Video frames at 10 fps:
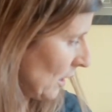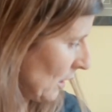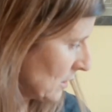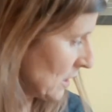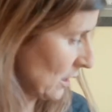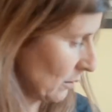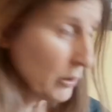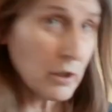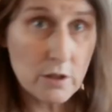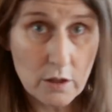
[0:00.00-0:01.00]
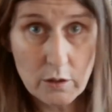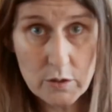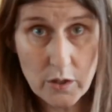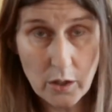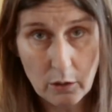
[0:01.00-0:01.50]
And then I'm going to
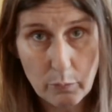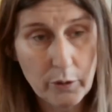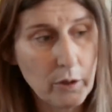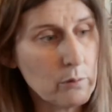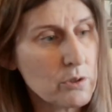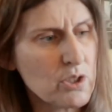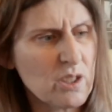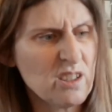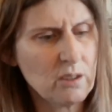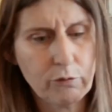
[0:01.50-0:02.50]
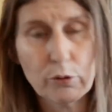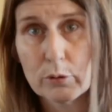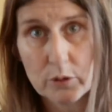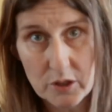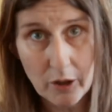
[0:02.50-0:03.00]
use the GoPros just
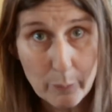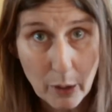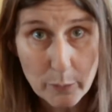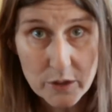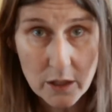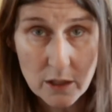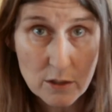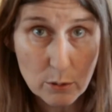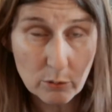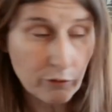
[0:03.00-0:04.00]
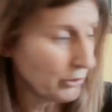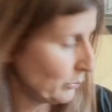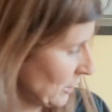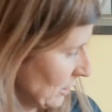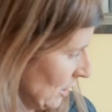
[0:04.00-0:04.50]
for time lapses or
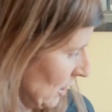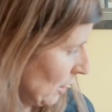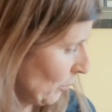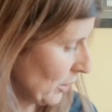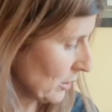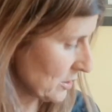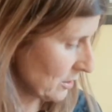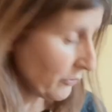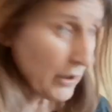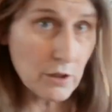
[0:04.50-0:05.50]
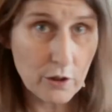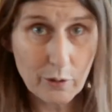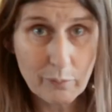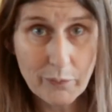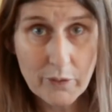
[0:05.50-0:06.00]
filming parts of the
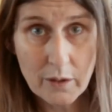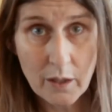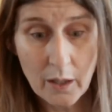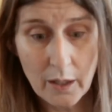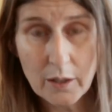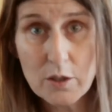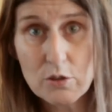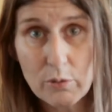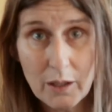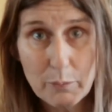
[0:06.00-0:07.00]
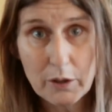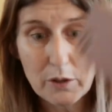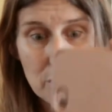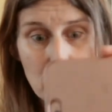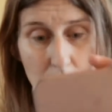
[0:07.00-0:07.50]
venue. And it's great
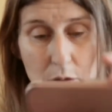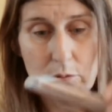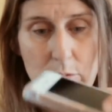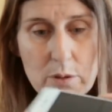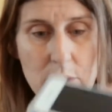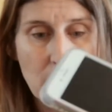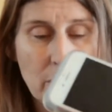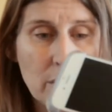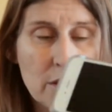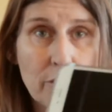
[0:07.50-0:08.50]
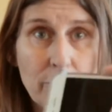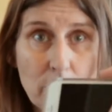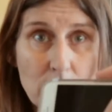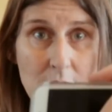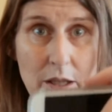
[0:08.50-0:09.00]
because you can also, there's a
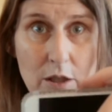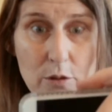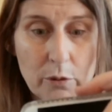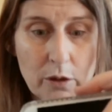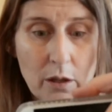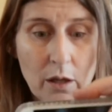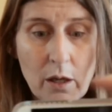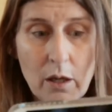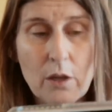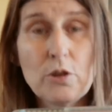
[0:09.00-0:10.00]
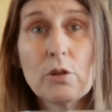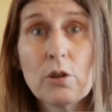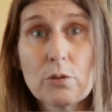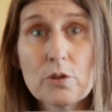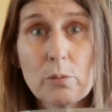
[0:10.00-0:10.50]
phone attachment, and you
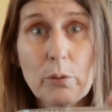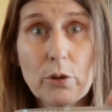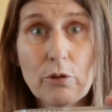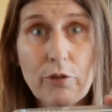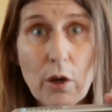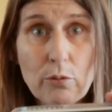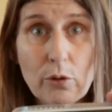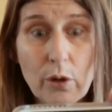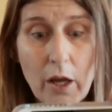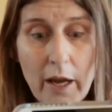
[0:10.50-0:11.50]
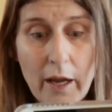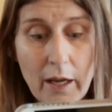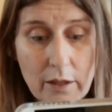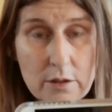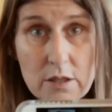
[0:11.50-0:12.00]
can also put your phone on here
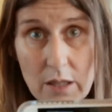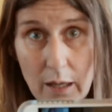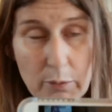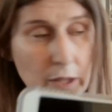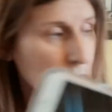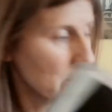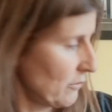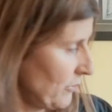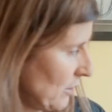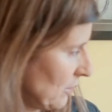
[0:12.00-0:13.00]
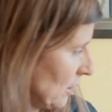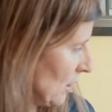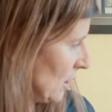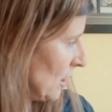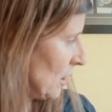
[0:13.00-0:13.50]
and stabilize the phone.
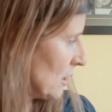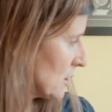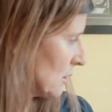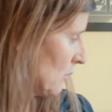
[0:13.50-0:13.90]
So